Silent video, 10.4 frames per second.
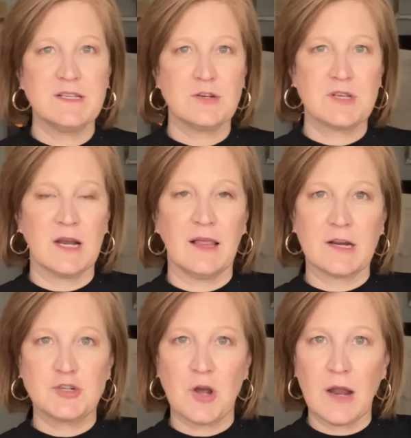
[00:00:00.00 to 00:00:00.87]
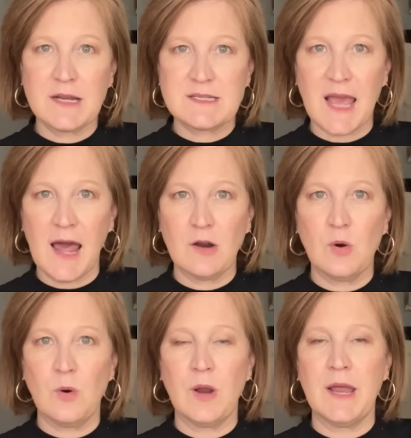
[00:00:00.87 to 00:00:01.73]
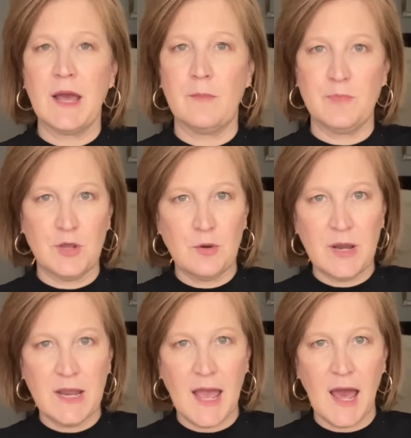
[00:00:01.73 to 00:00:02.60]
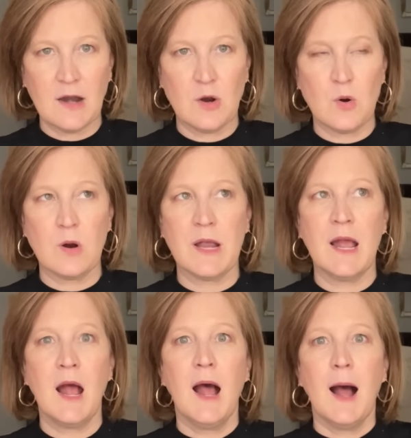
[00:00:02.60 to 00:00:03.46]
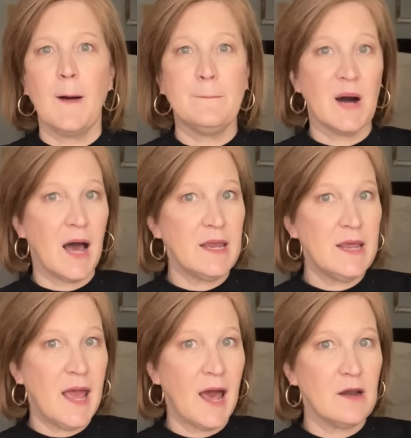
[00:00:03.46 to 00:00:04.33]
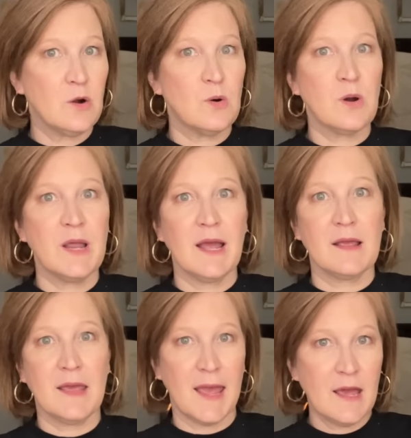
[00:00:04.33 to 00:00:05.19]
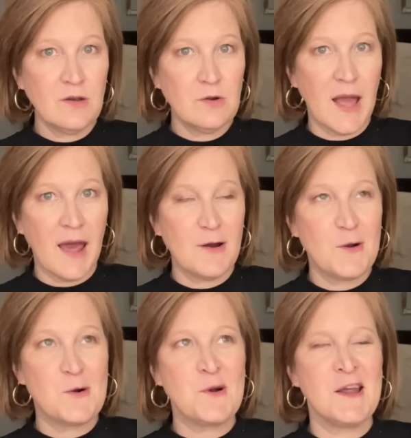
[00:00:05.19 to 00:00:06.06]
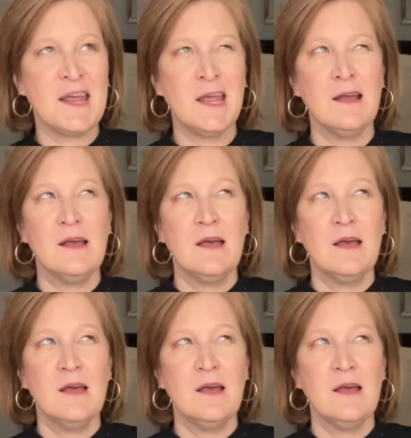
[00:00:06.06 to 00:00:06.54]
There's an electronics category, a beauty category, a body category, a candle category,